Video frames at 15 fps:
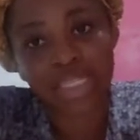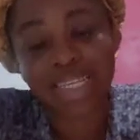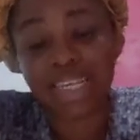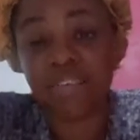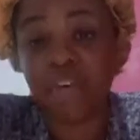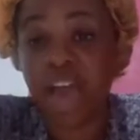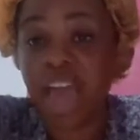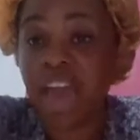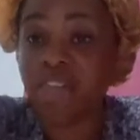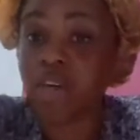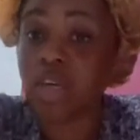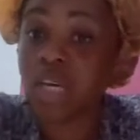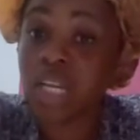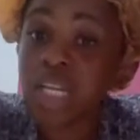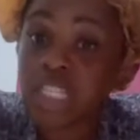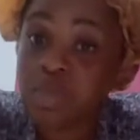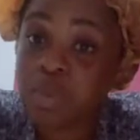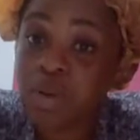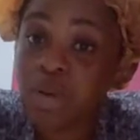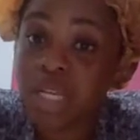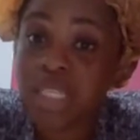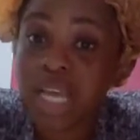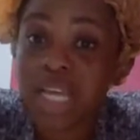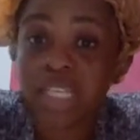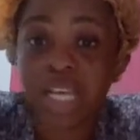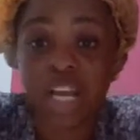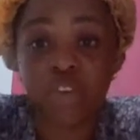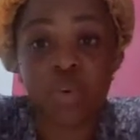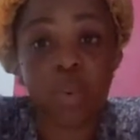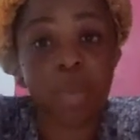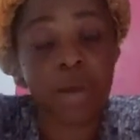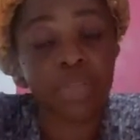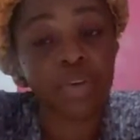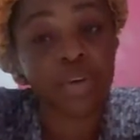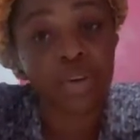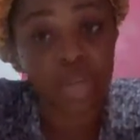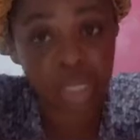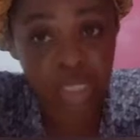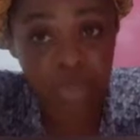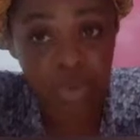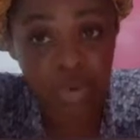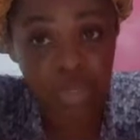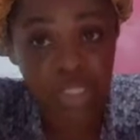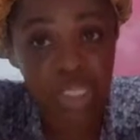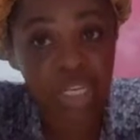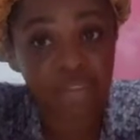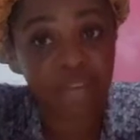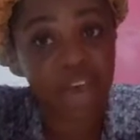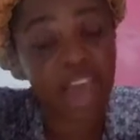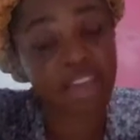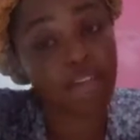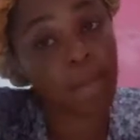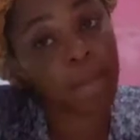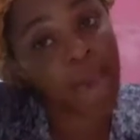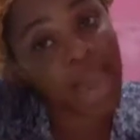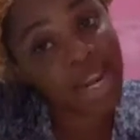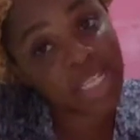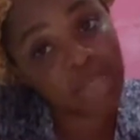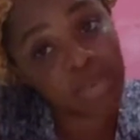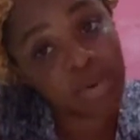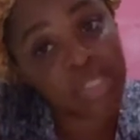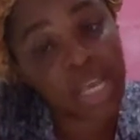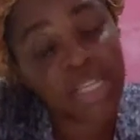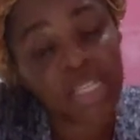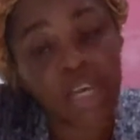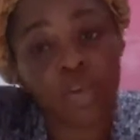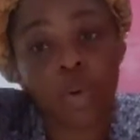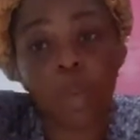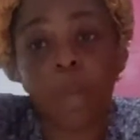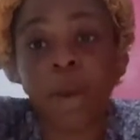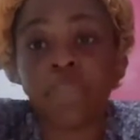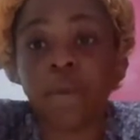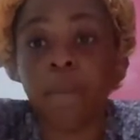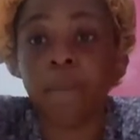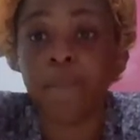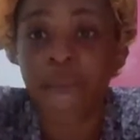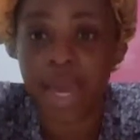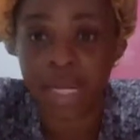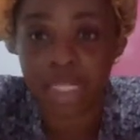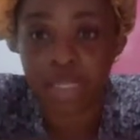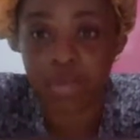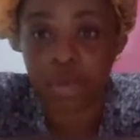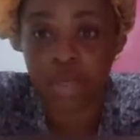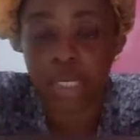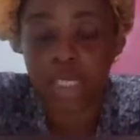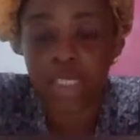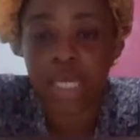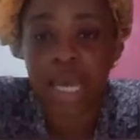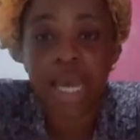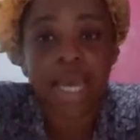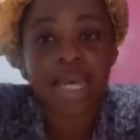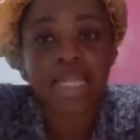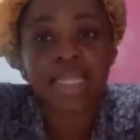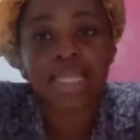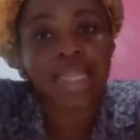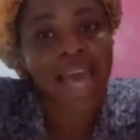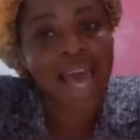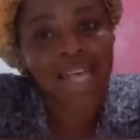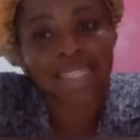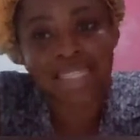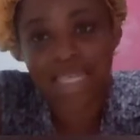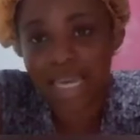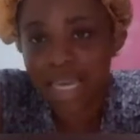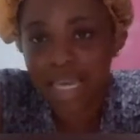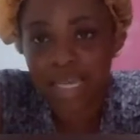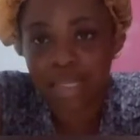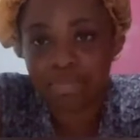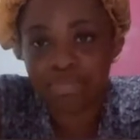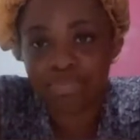And if I have a good experience, I tell you about the good experience. And if I have a bad experience, I tell you about the bad experience. That's it.